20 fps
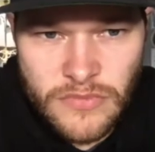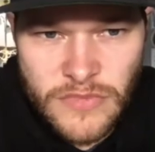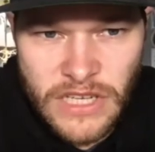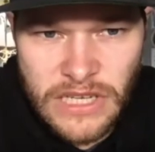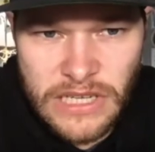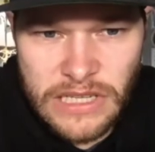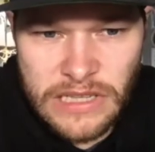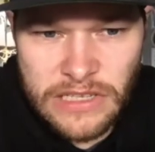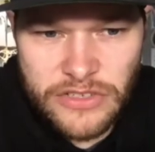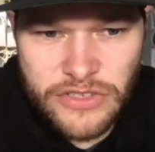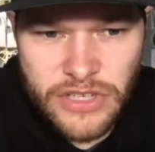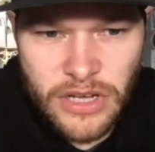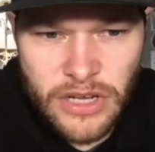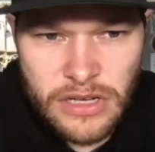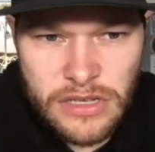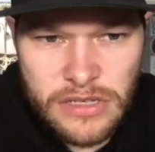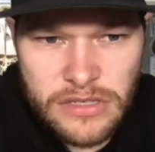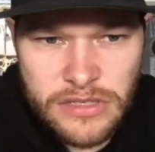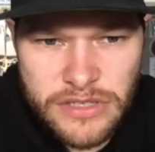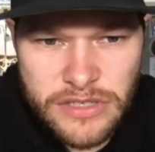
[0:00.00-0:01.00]
There's
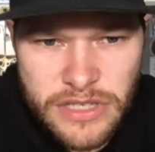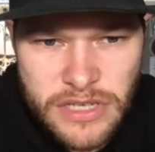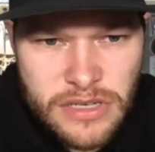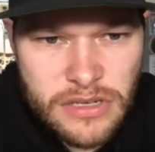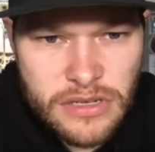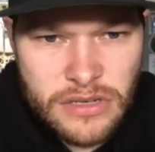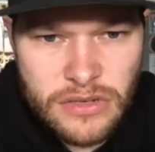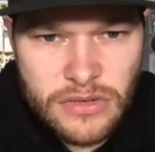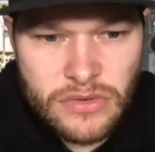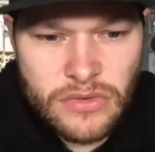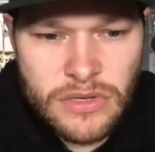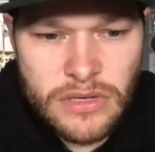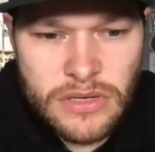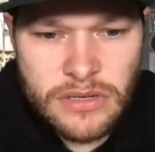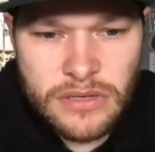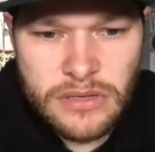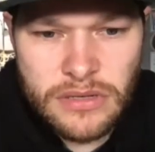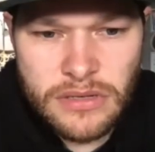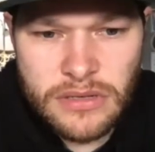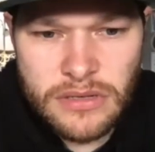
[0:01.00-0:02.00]
also,
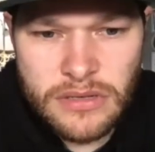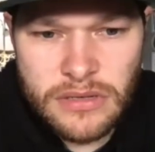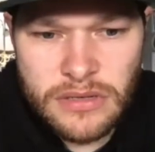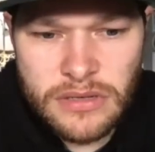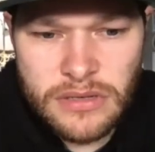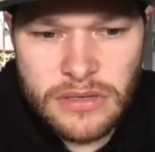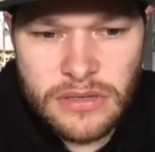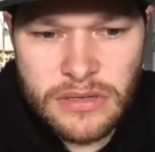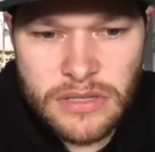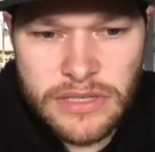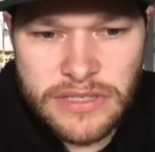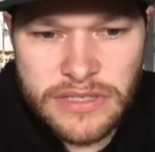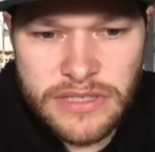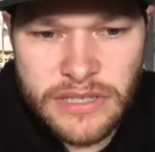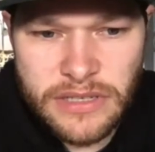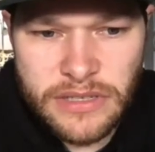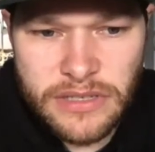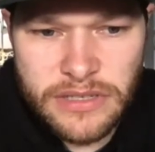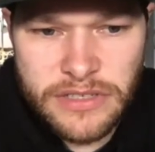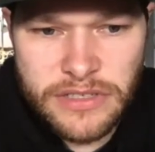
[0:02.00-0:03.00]

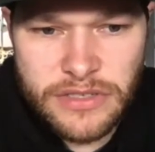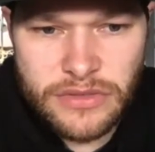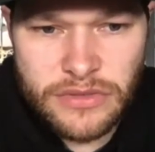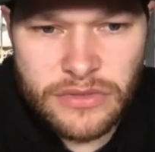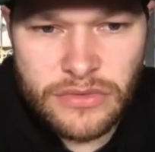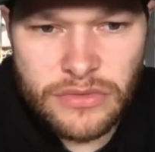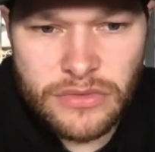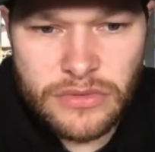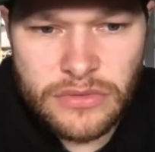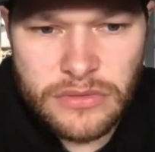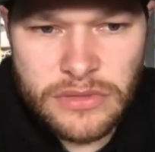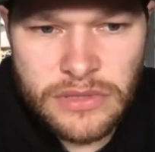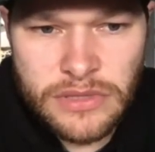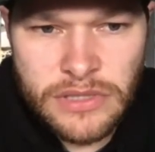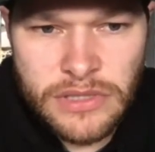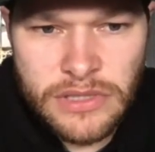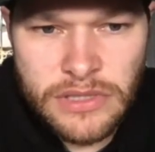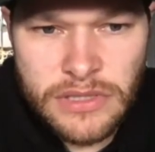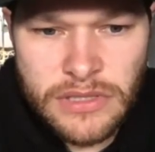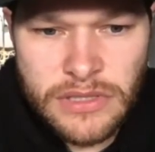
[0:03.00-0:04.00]
let's do
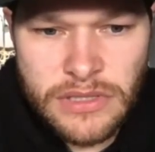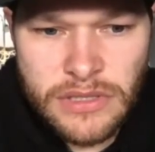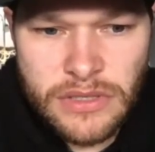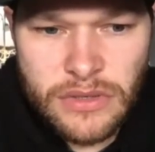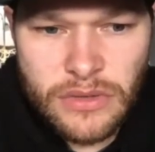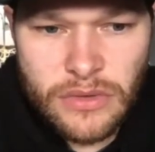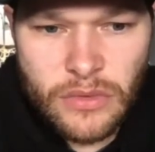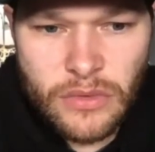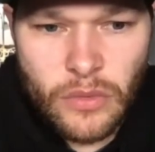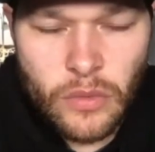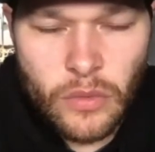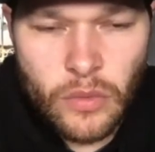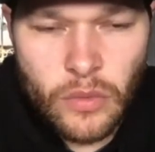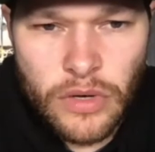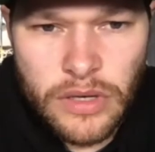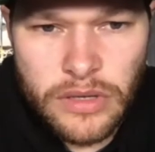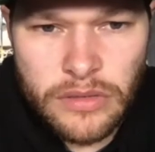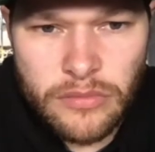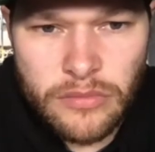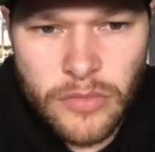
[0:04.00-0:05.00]

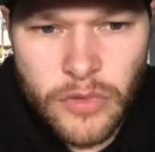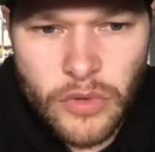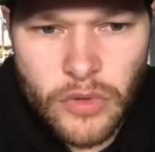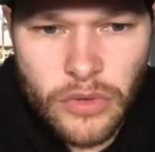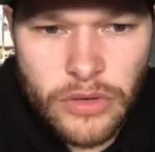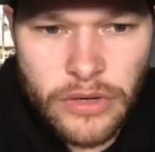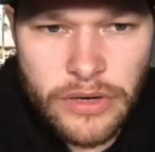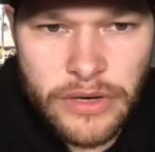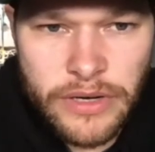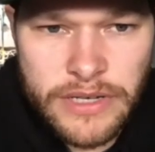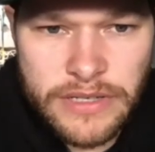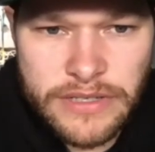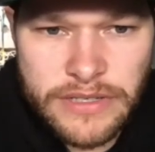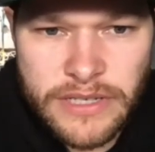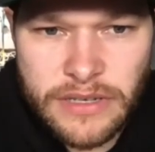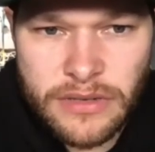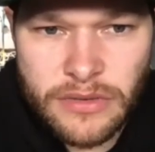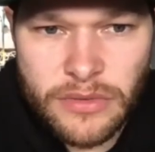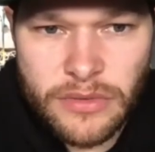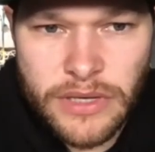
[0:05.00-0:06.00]
one more, because I
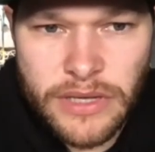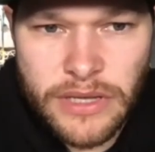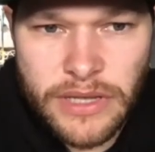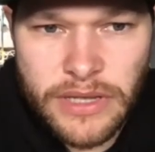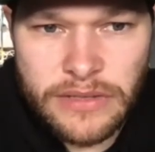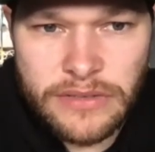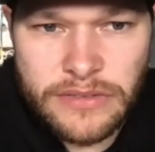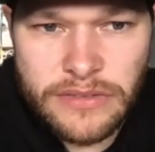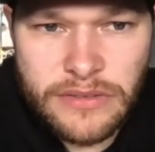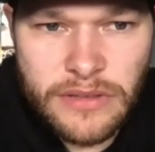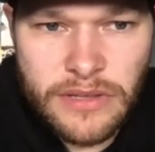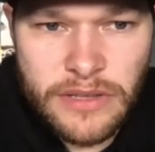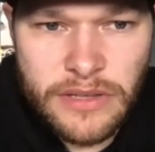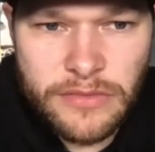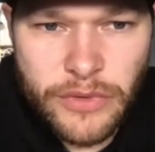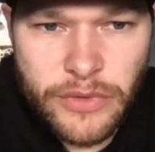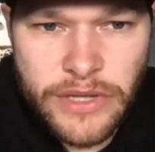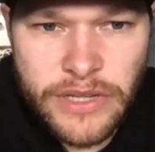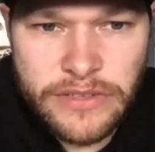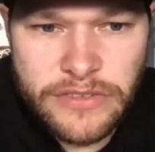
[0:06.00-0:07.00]
don't want to if
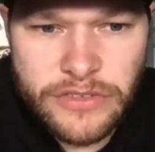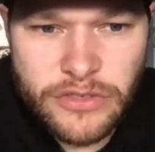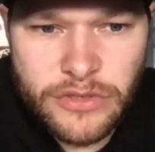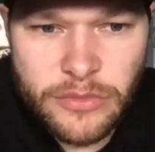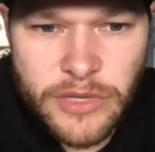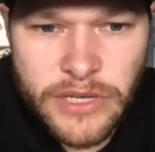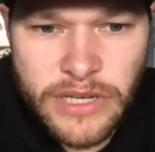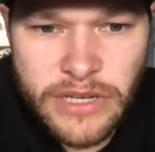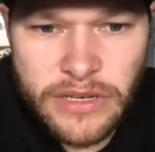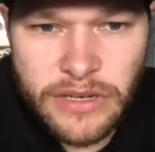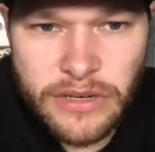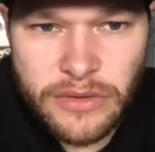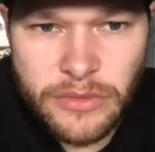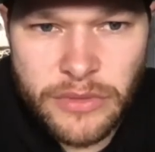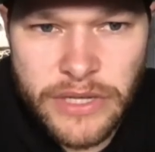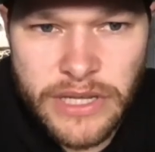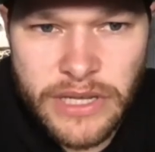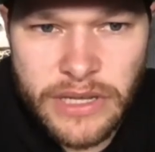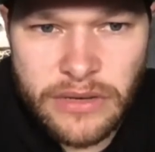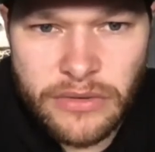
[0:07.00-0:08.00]
we get too many in here, we
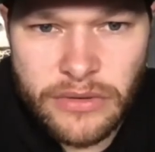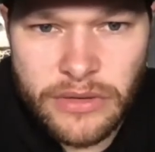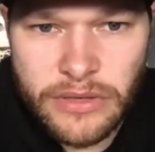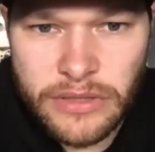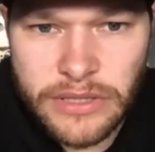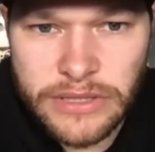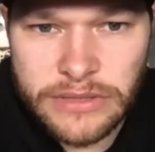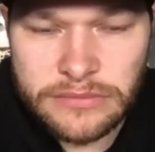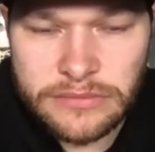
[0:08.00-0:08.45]
can't really